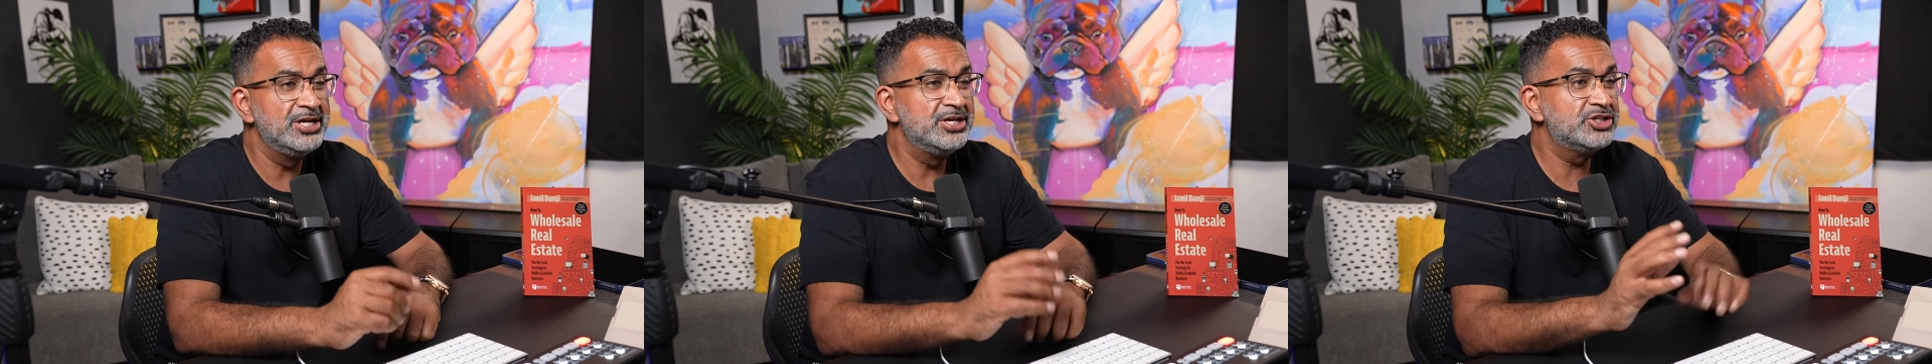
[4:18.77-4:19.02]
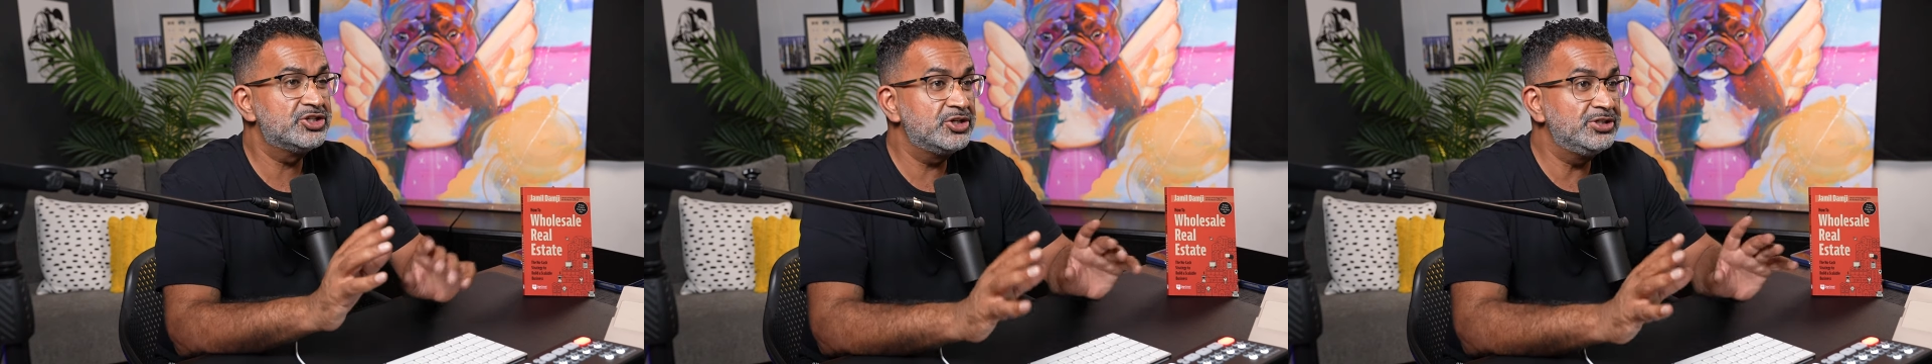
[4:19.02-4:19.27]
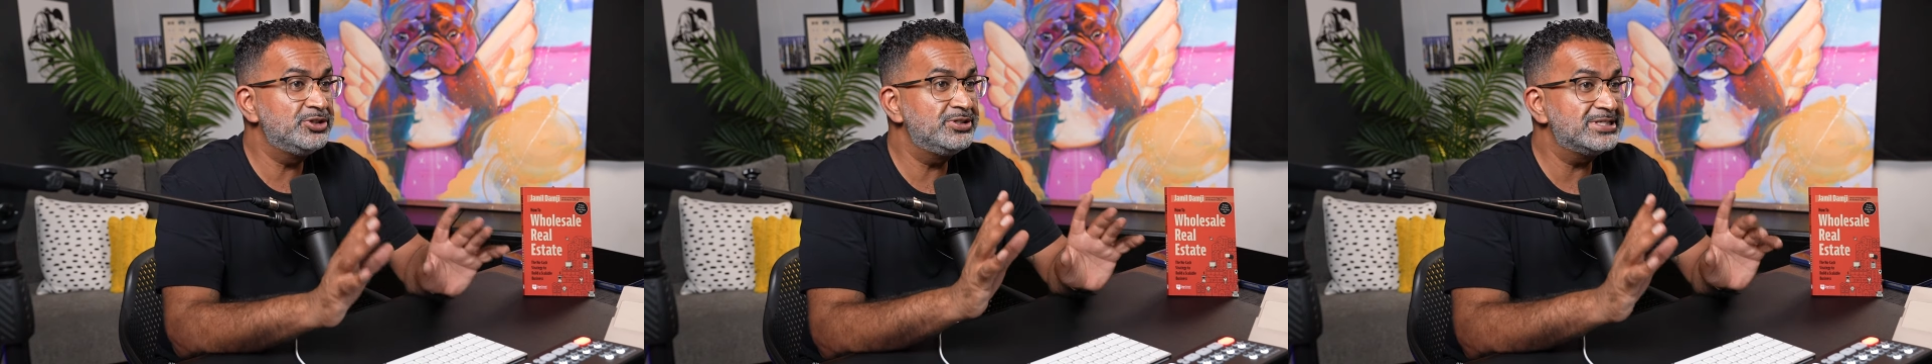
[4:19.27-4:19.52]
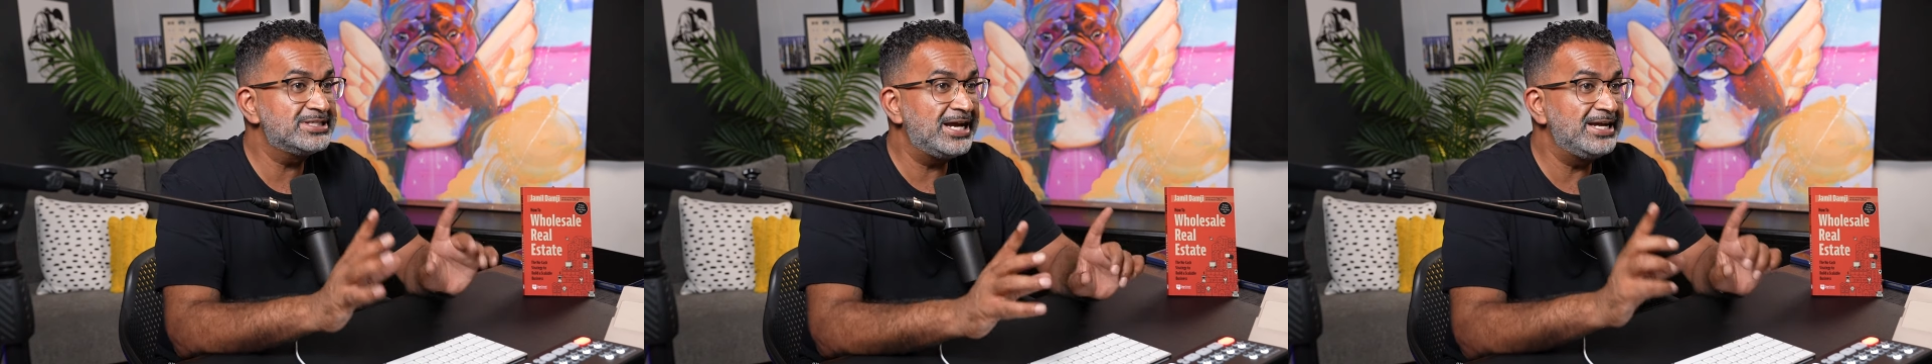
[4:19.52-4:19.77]
should you
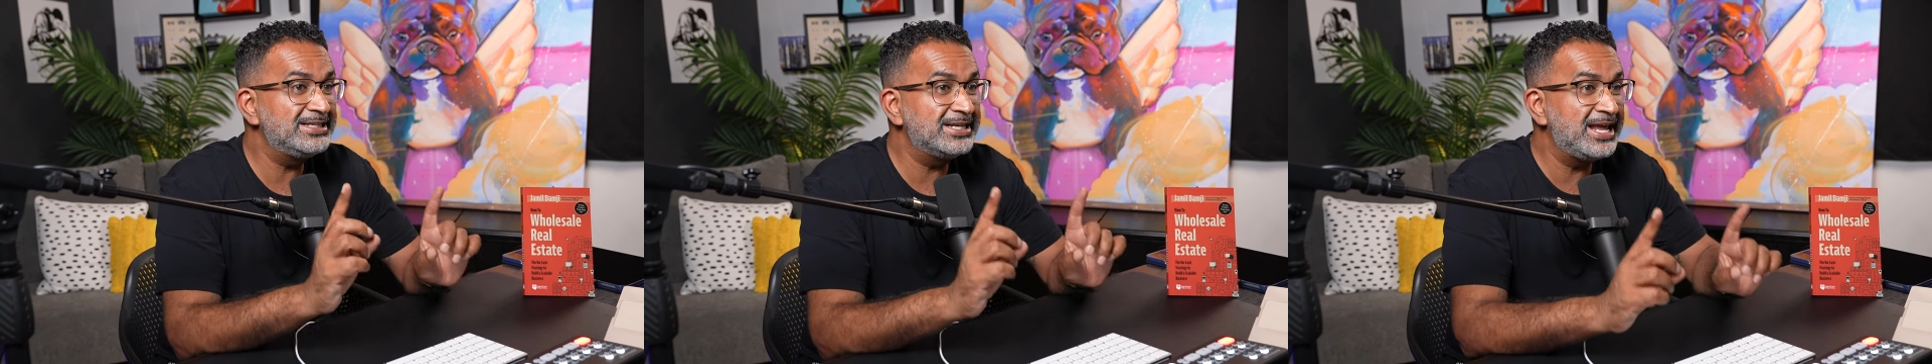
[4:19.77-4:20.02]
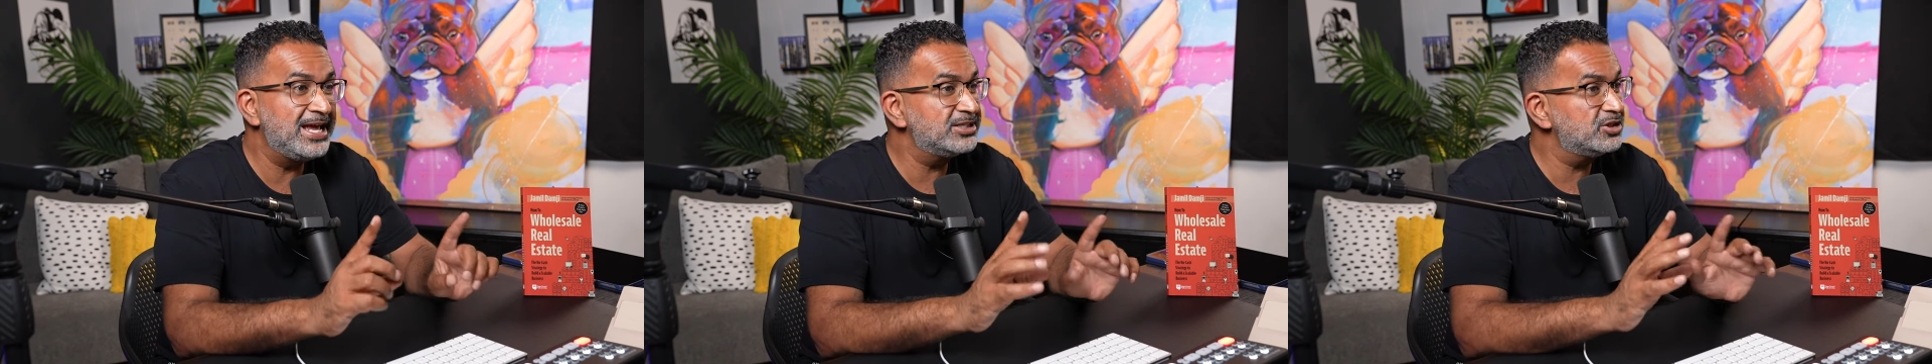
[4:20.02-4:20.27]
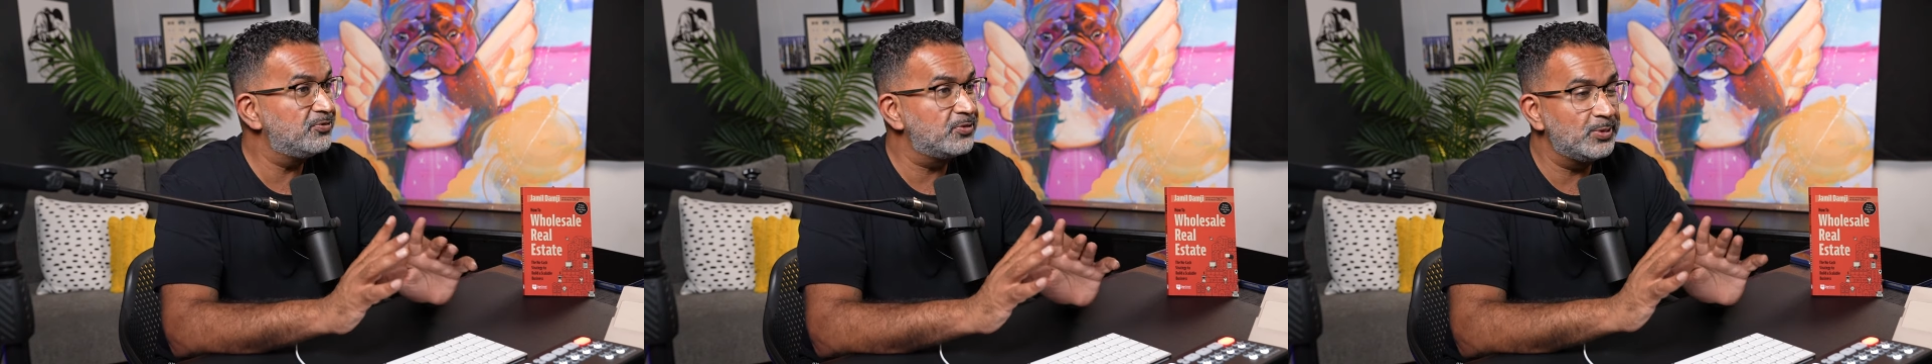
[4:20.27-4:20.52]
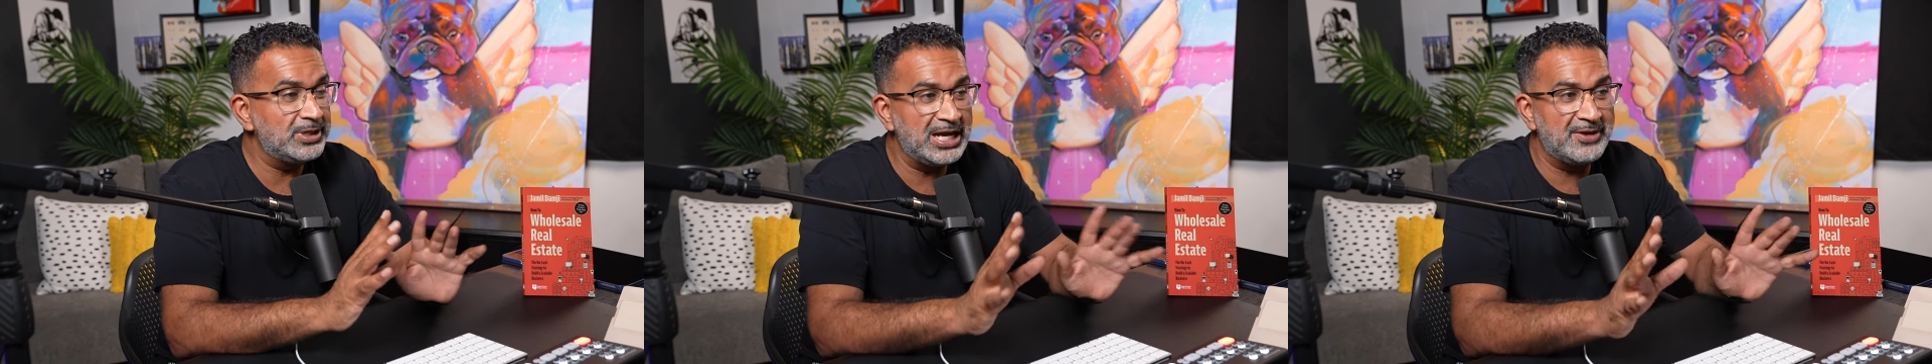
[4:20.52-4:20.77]
decide to cancel for
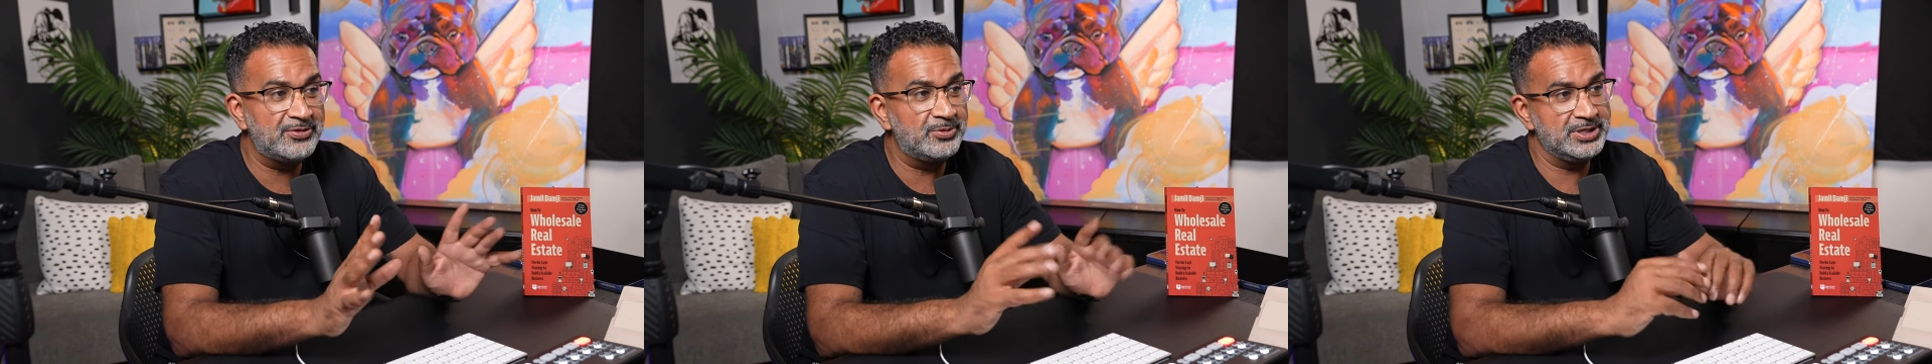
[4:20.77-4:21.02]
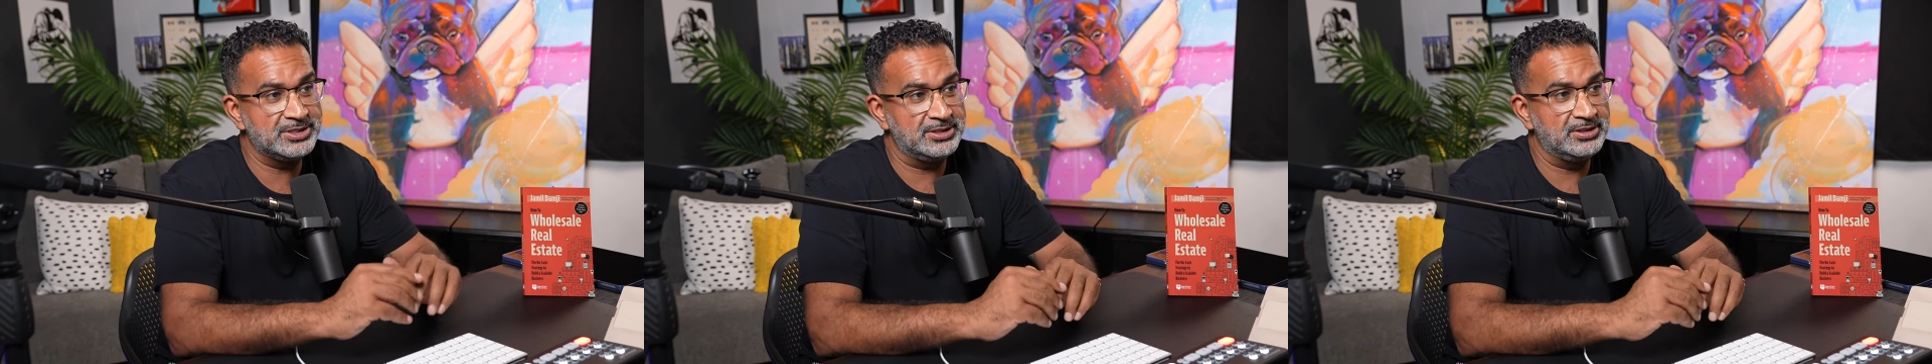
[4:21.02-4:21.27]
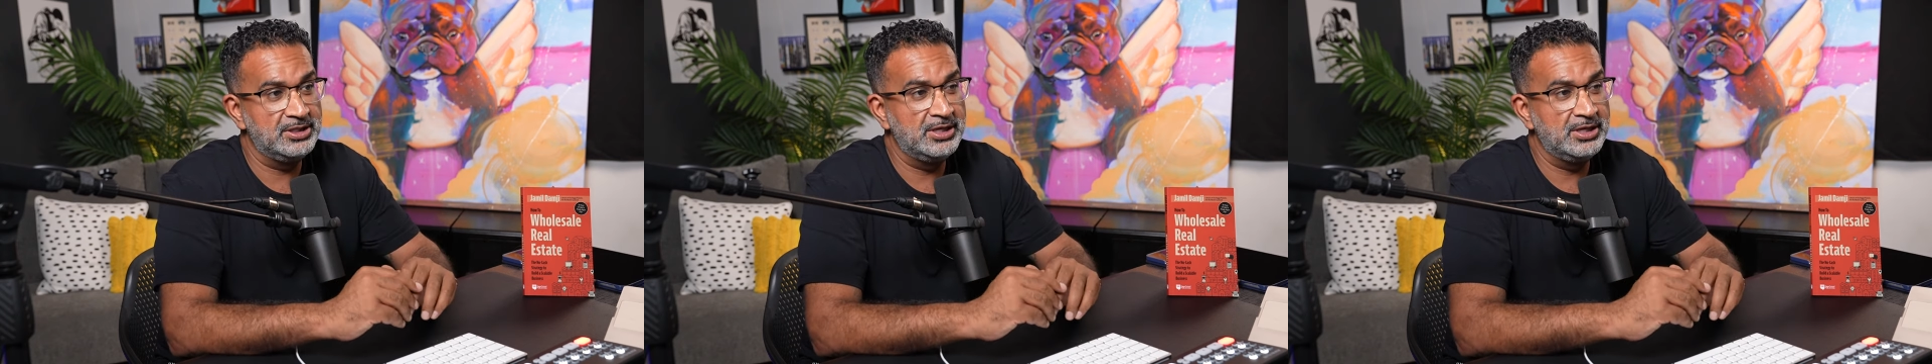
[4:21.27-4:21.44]
whatever reason.